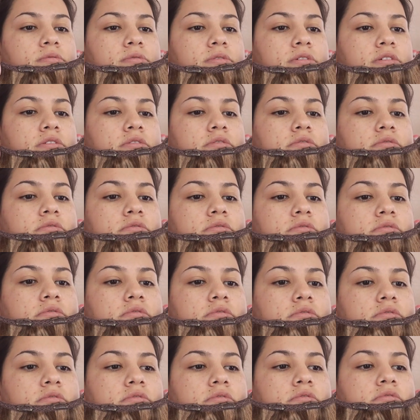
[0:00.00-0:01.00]
one.
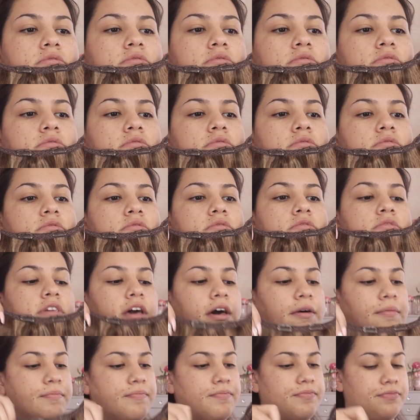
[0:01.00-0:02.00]

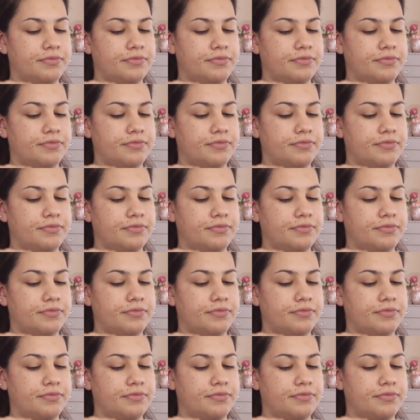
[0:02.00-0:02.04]
Yeah.